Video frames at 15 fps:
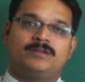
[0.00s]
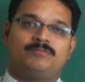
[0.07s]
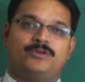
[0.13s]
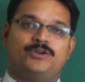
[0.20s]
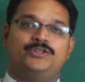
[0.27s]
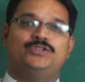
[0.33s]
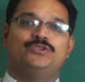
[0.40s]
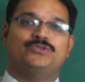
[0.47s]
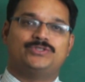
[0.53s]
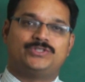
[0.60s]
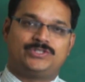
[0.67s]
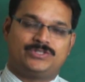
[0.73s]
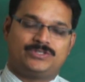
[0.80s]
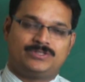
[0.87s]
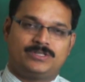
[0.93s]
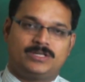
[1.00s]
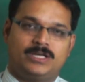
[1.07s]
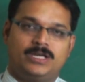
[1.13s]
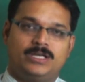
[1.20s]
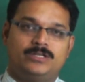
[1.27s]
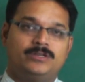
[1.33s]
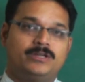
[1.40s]
produced,
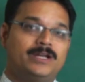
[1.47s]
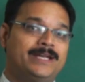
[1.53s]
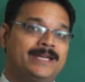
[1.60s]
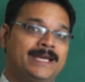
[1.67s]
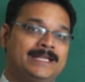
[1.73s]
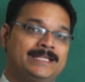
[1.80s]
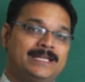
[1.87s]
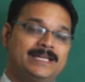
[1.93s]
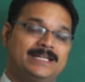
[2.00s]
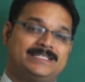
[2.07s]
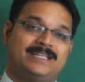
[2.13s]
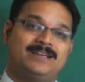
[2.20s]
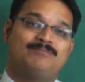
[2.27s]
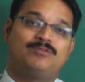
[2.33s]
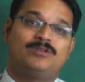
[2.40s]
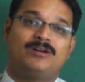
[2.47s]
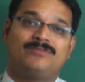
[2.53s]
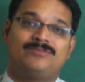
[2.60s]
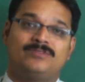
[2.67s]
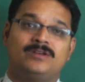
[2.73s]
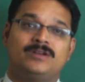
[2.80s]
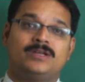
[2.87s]
you can take the example
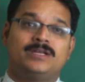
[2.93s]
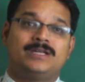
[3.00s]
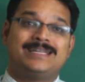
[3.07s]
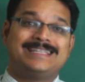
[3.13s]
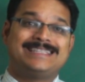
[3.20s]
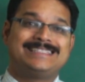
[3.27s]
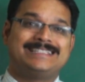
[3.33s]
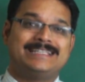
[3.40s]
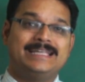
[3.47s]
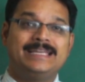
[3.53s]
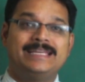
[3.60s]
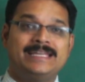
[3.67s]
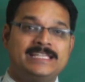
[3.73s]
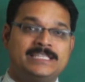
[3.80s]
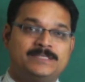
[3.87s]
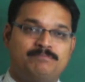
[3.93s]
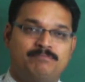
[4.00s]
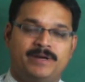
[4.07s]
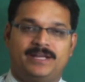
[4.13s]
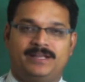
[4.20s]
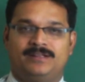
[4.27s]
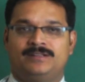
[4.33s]
of slinky
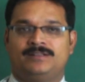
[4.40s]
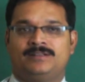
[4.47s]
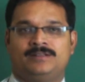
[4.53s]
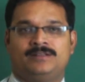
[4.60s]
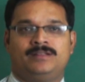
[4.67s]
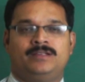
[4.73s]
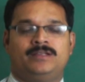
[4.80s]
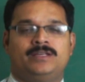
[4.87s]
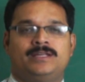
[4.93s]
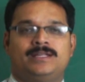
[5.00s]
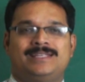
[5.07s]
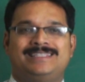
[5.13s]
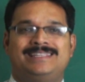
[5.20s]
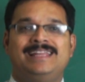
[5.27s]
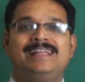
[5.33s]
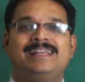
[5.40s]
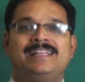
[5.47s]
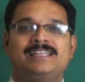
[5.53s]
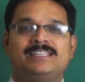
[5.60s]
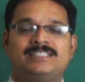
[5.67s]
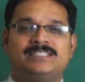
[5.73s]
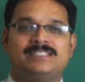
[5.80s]
spring.
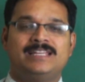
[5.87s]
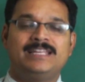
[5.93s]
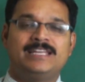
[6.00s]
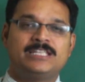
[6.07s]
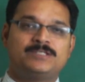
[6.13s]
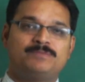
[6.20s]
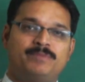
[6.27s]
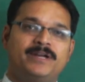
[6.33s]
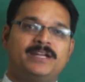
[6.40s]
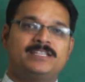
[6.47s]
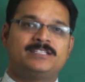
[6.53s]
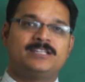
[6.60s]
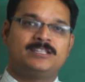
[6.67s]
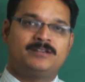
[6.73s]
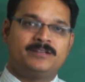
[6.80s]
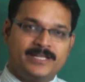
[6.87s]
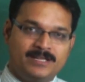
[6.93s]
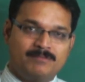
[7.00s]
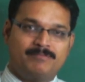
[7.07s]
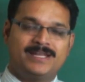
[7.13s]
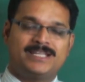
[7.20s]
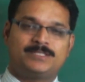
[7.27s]
Slinky, slinky spring is nothing. Take
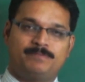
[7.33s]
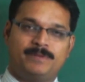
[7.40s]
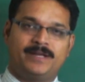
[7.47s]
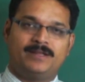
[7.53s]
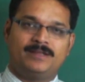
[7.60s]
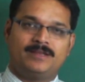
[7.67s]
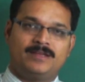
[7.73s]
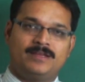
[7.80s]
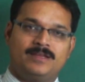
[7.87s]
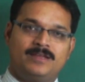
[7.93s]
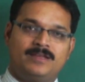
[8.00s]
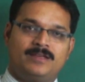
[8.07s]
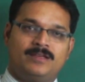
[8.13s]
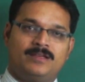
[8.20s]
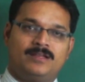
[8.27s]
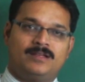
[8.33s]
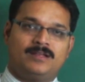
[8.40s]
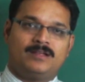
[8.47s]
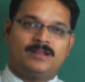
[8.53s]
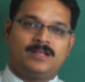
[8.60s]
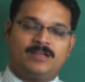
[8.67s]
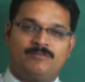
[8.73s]
a big spring,
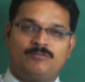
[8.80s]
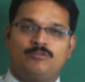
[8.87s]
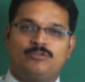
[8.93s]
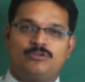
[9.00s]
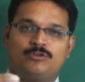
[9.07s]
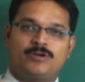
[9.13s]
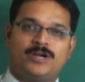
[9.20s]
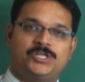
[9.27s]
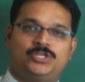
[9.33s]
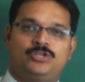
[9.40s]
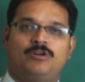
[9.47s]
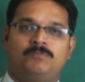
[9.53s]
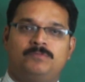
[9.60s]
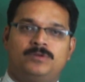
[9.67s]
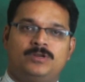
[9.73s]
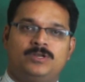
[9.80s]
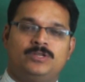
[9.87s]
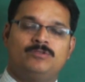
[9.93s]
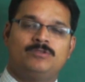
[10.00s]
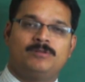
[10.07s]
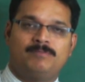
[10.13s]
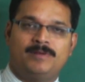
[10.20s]
like if you go to a toy shop,
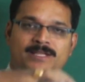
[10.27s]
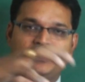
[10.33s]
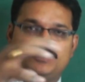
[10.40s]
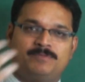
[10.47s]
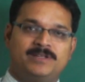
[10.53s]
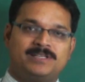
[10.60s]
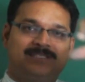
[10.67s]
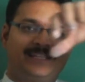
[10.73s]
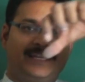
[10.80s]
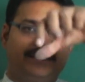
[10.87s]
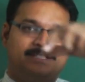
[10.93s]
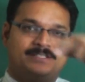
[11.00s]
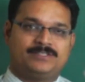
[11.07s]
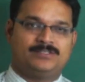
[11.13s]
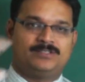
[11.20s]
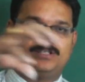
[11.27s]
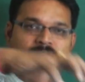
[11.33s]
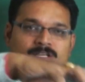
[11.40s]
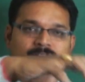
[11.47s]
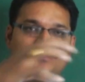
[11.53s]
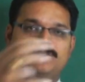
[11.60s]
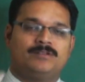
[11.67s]
you will play the springs like this,
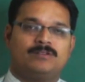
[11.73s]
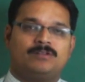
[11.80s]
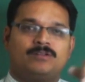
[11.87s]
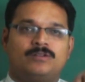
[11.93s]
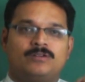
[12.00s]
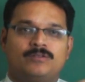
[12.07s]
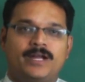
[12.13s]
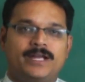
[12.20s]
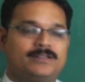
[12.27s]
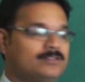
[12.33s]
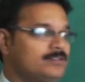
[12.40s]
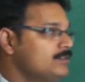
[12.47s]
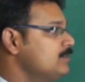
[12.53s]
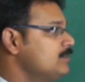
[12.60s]
right?